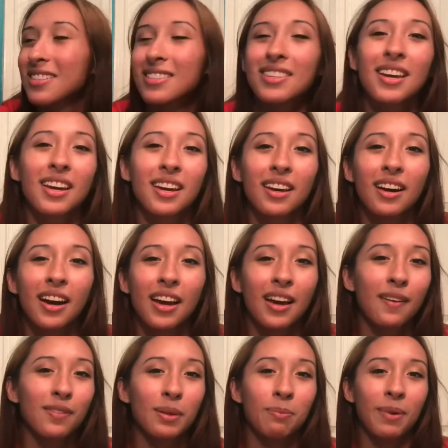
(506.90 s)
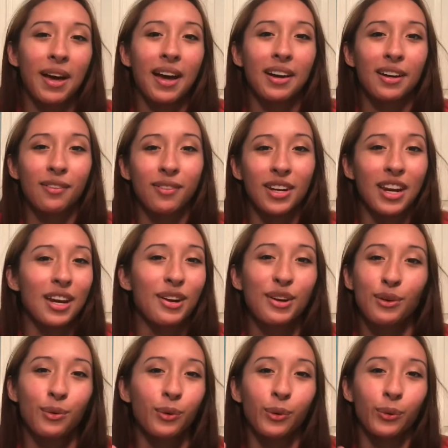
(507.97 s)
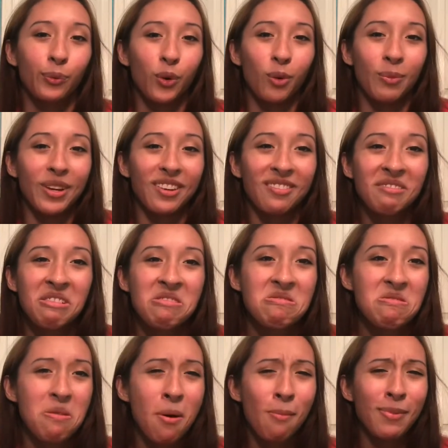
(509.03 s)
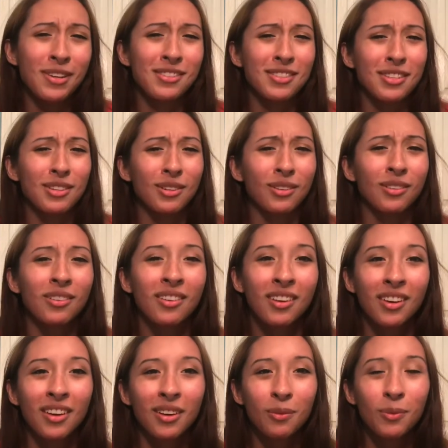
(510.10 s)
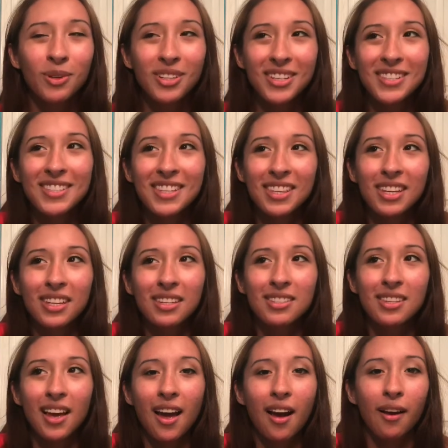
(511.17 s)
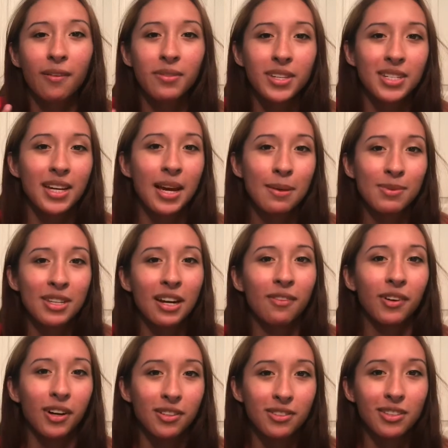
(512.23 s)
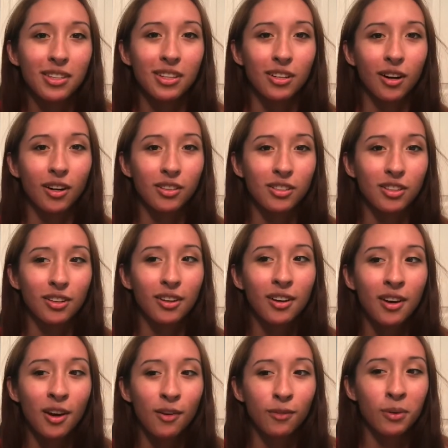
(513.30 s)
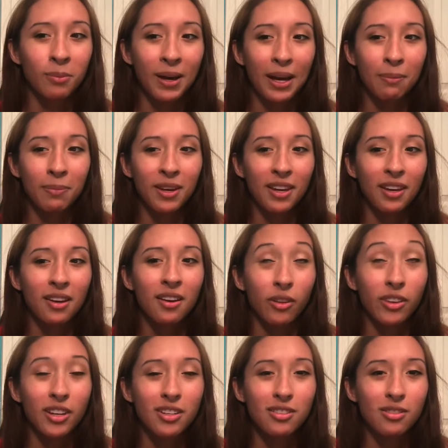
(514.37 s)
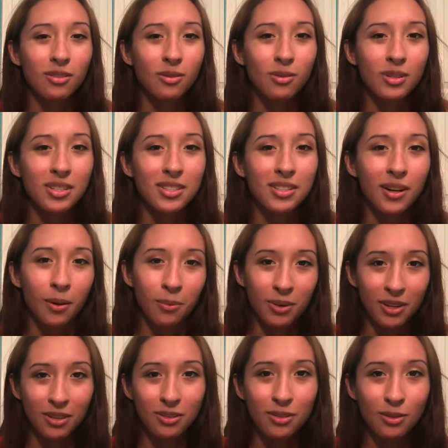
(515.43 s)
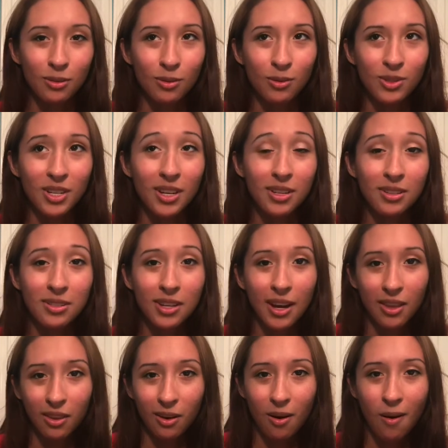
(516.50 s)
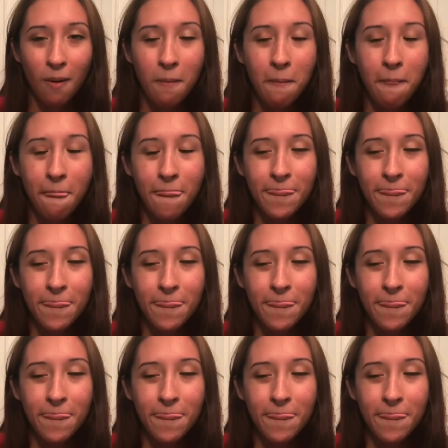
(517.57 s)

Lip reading: It's like I have the back of an 80-year-old woman, no big deal. Well, because the thing is that of the times that I've gone to the doctor for back pain, all they do is tell me to take Tylenol,